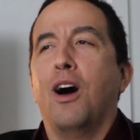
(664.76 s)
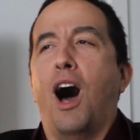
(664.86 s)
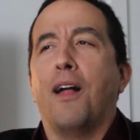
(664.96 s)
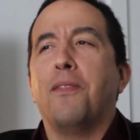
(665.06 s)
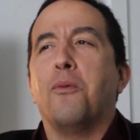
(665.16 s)

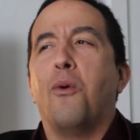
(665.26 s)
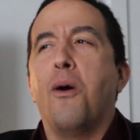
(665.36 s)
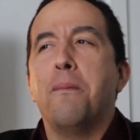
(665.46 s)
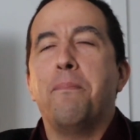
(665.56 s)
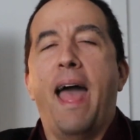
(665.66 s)
on the
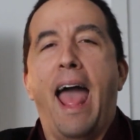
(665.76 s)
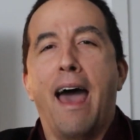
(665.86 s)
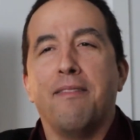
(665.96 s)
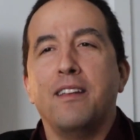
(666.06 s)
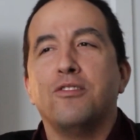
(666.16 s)

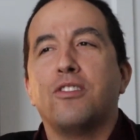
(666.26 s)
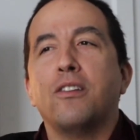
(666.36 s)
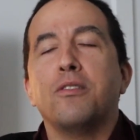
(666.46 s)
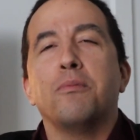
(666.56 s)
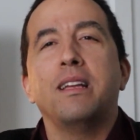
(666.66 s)
warpath. And you
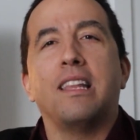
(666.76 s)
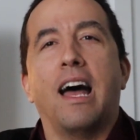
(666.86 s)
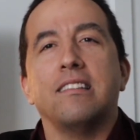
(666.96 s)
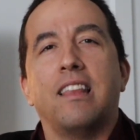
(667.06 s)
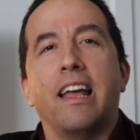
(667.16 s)
start to
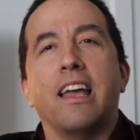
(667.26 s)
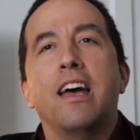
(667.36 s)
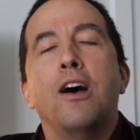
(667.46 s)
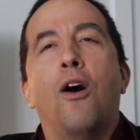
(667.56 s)
realize, like,